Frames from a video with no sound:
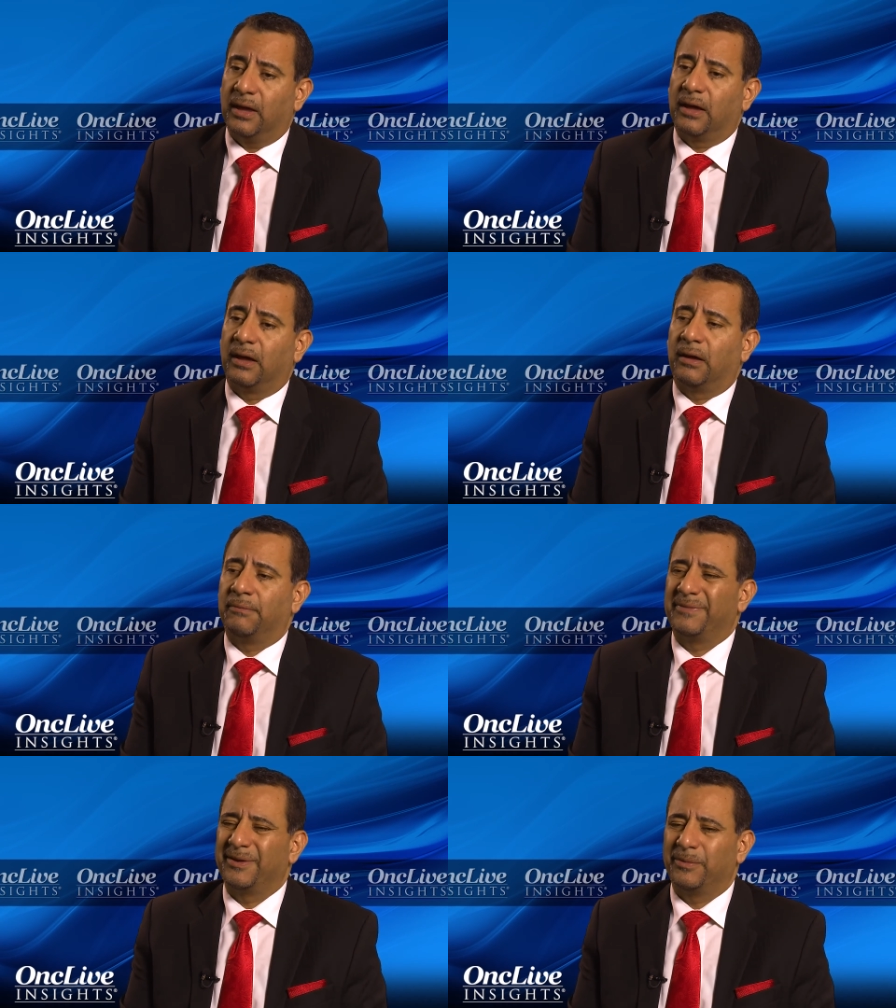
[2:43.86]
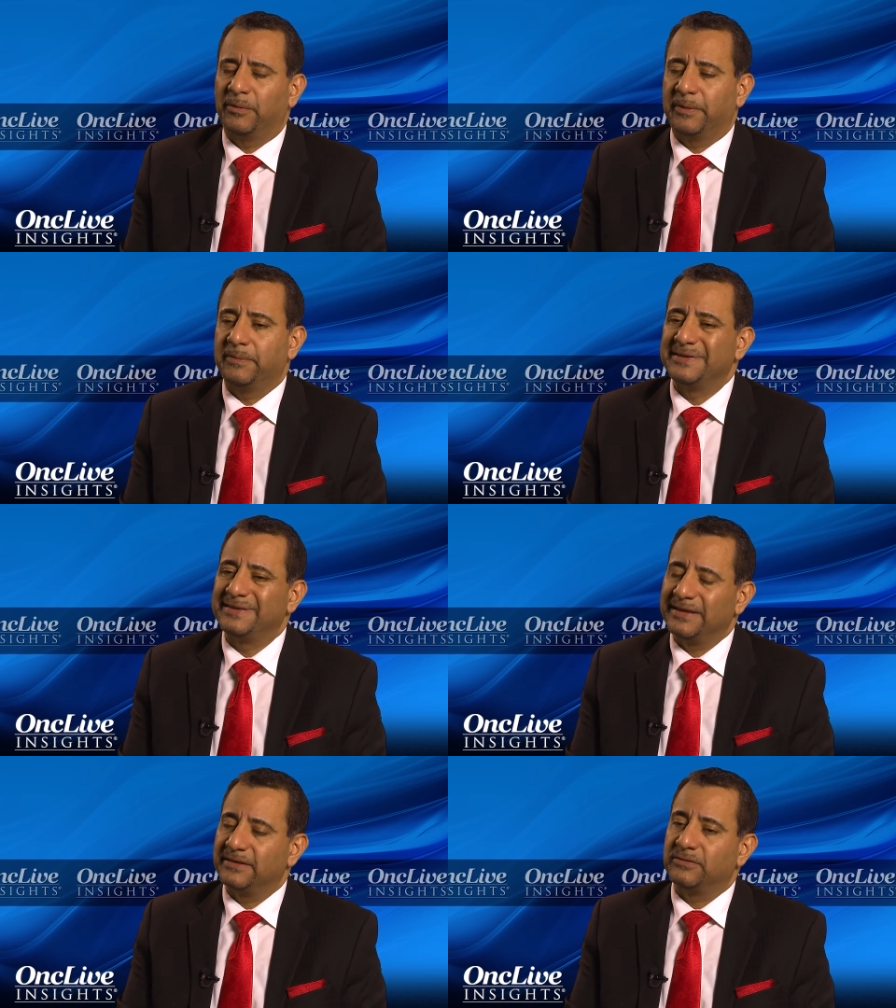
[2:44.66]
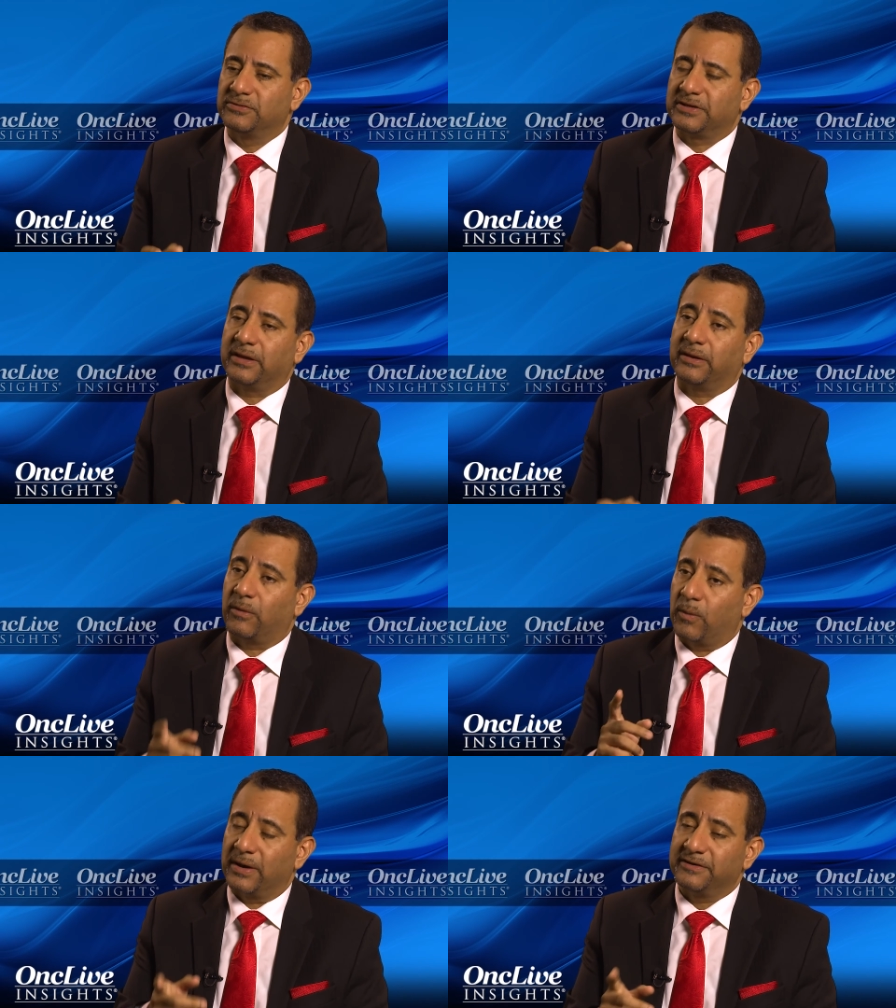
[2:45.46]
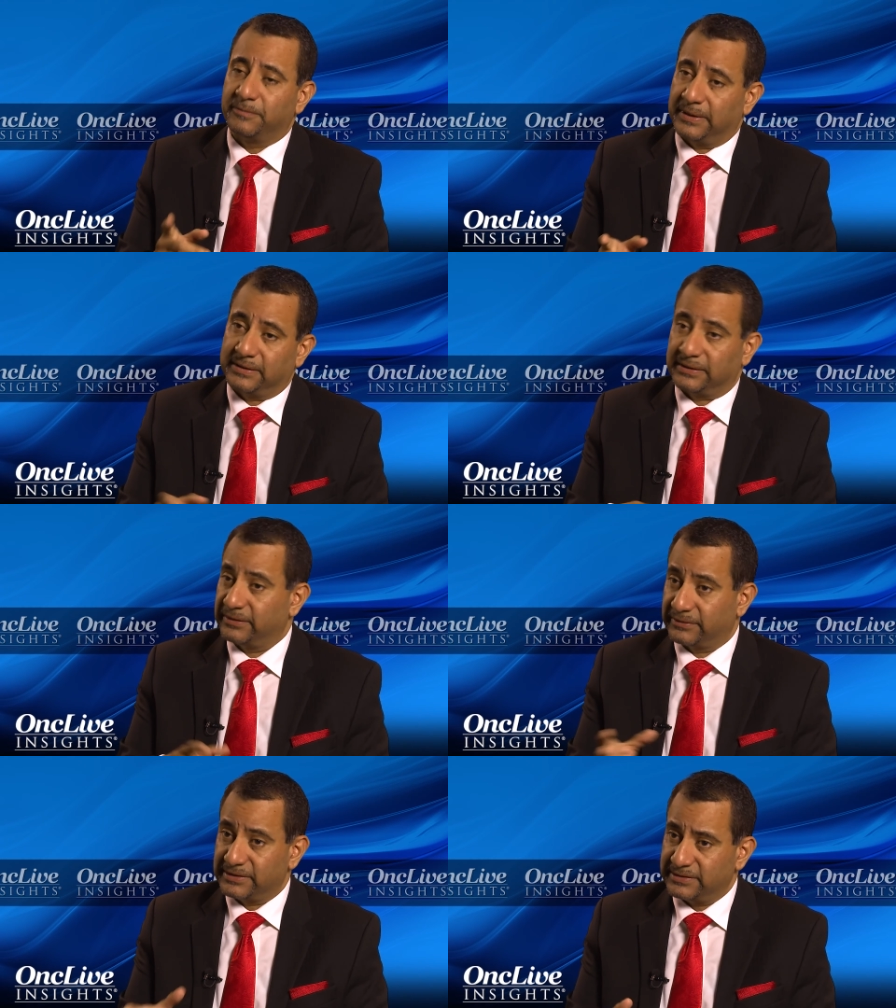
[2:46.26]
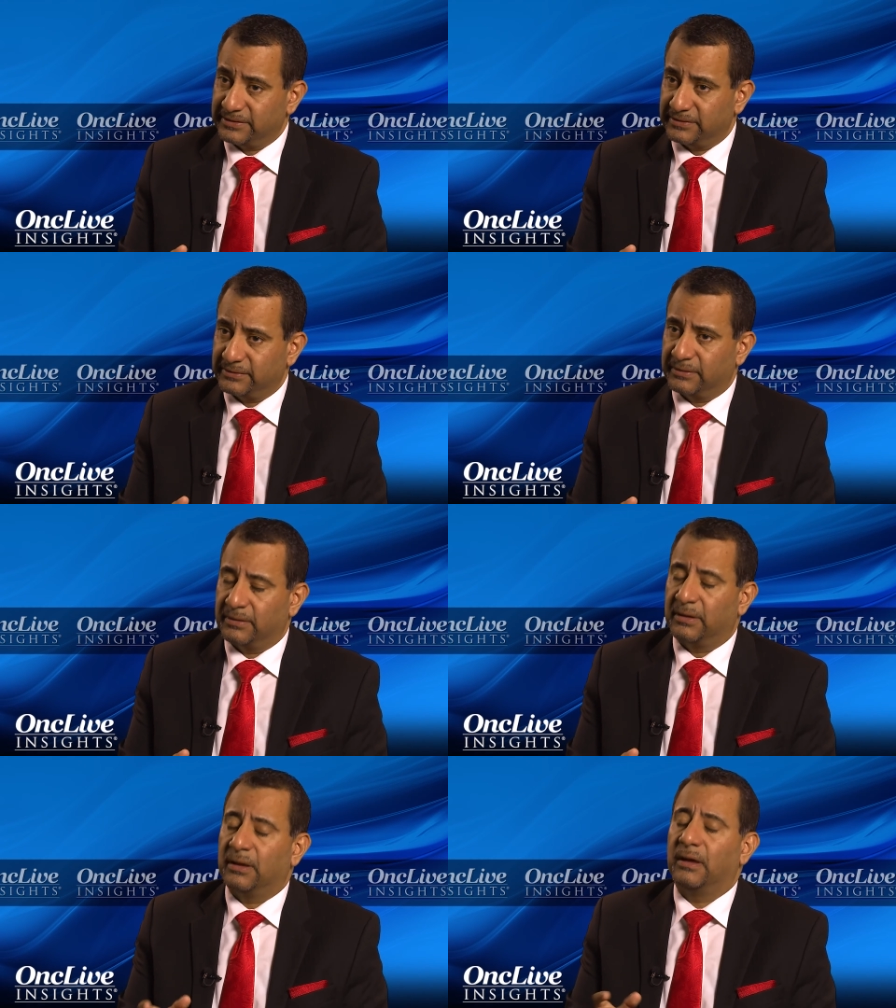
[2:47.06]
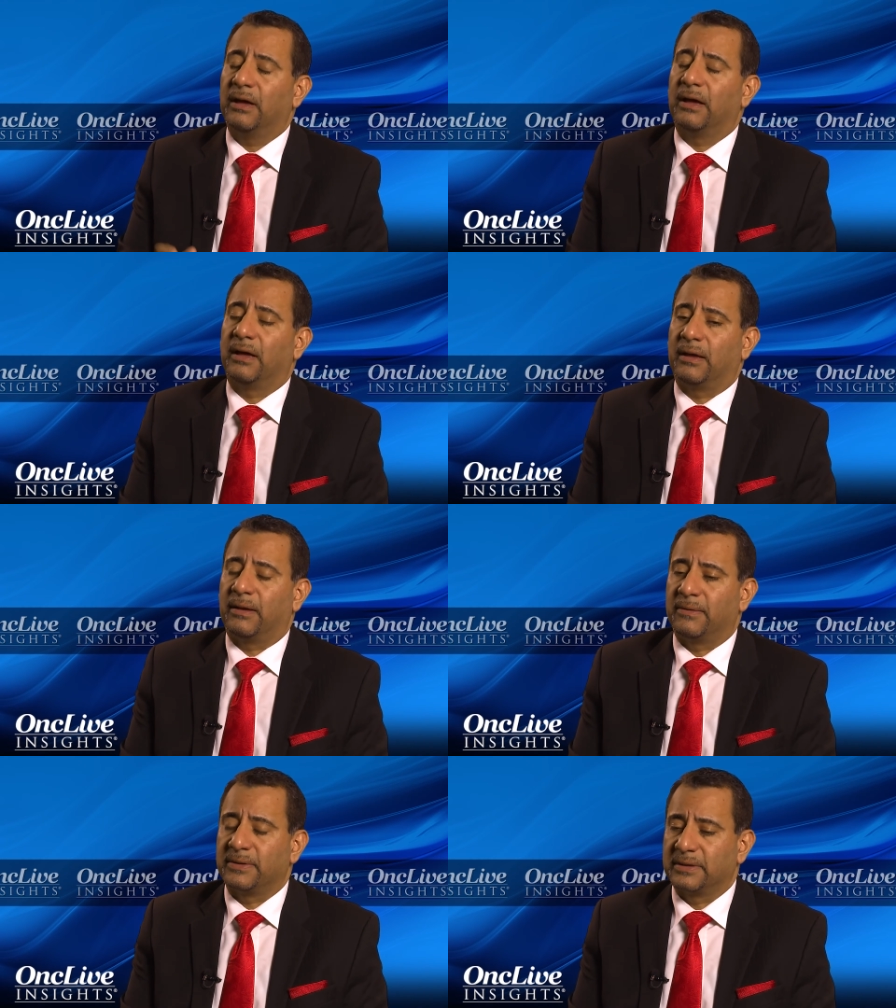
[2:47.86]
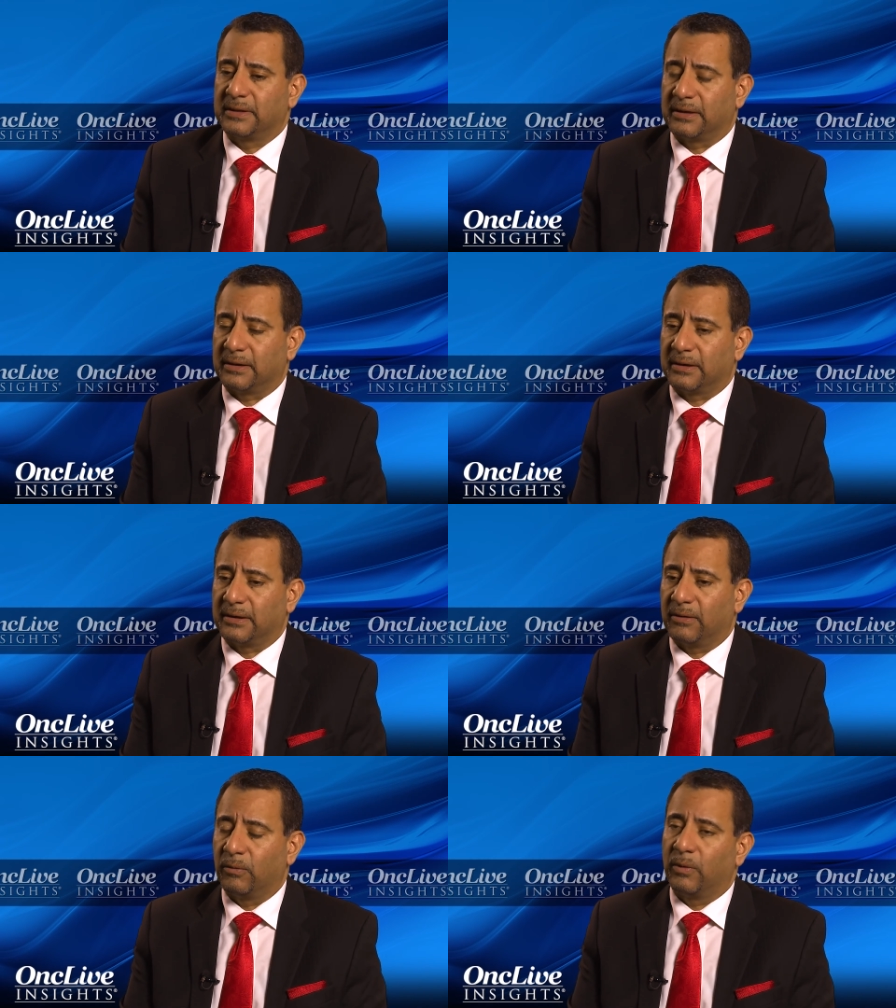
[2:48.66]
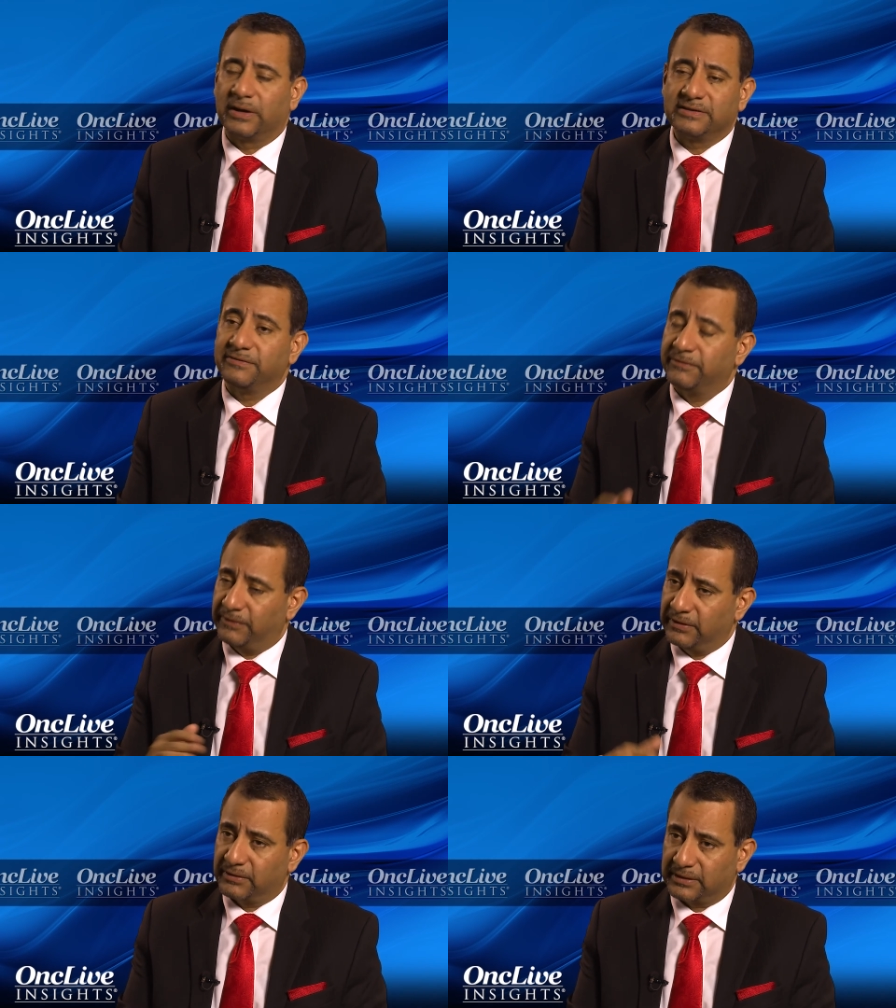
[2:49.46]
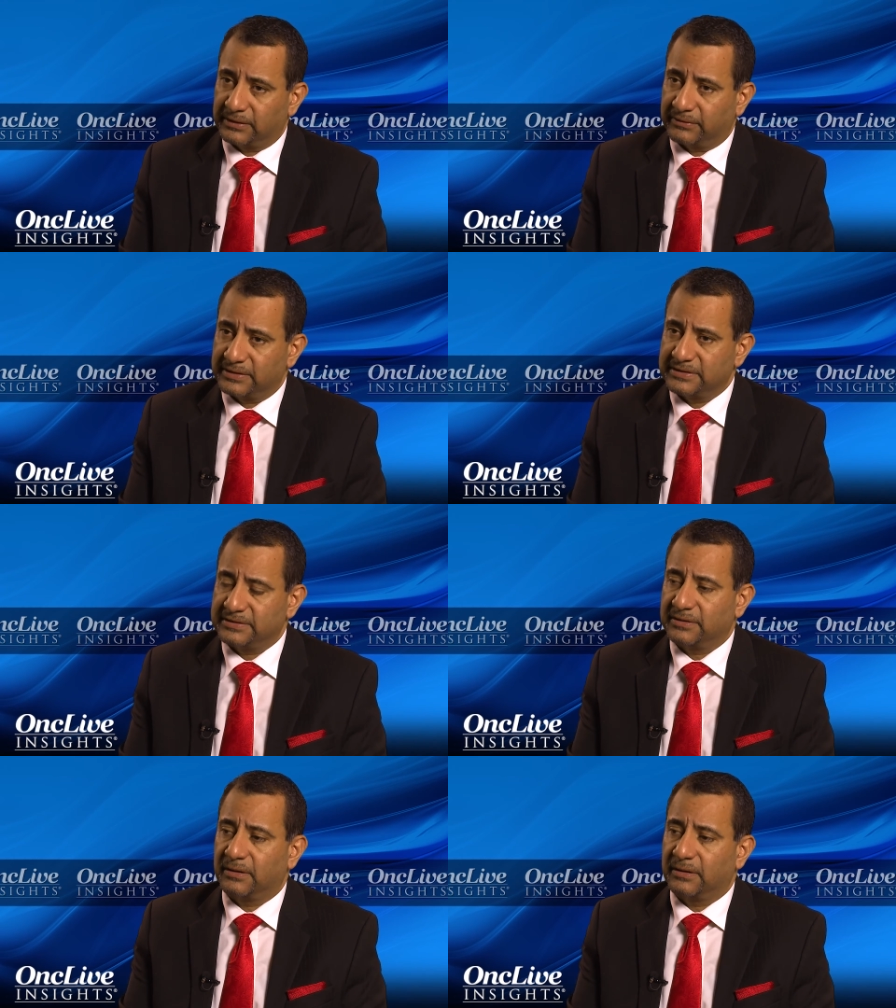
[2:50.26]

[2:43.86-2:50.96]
Um, it will be misleading to say that one is better than the rest, and uh, or one is inferior than the rest.